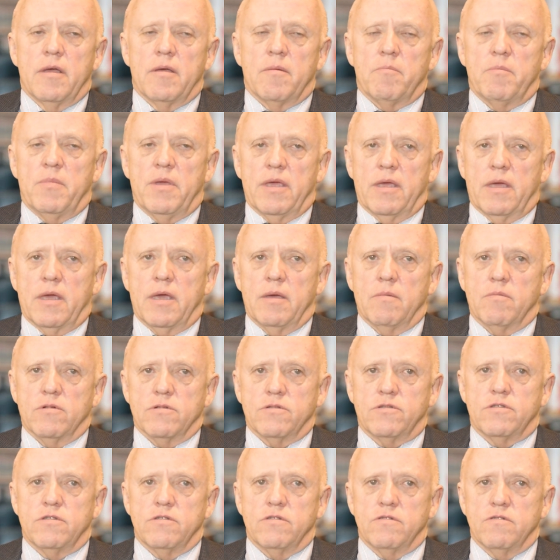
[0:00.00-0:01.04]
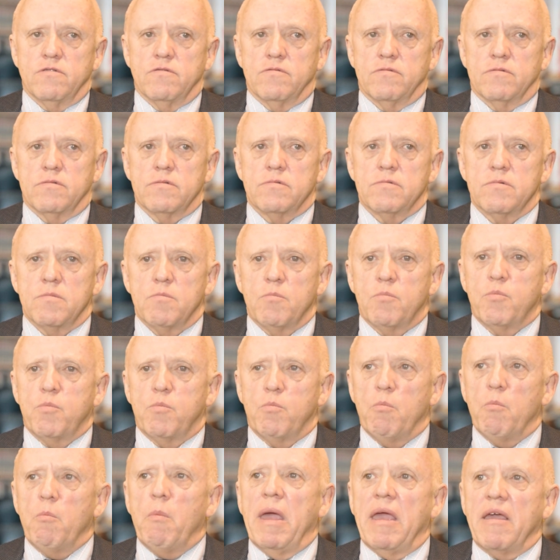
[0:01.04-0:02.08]
being able to
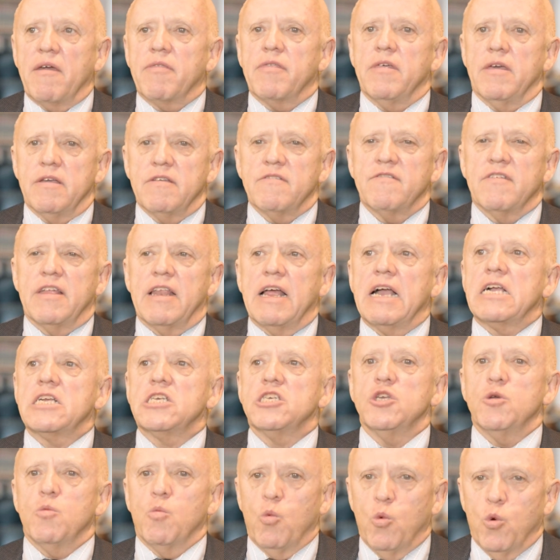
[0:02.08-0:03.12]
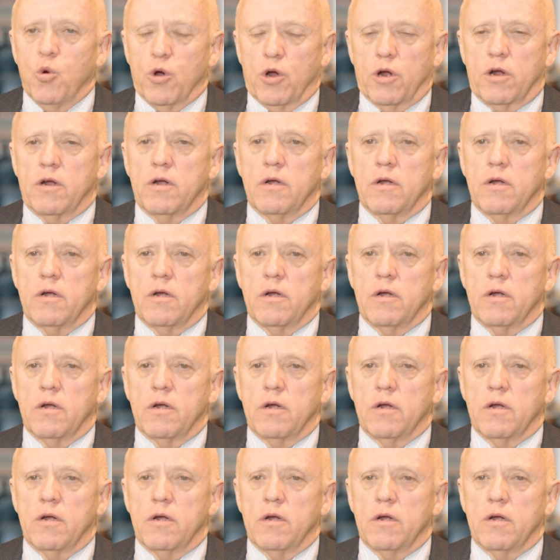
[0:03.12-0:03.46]
make things that actually work.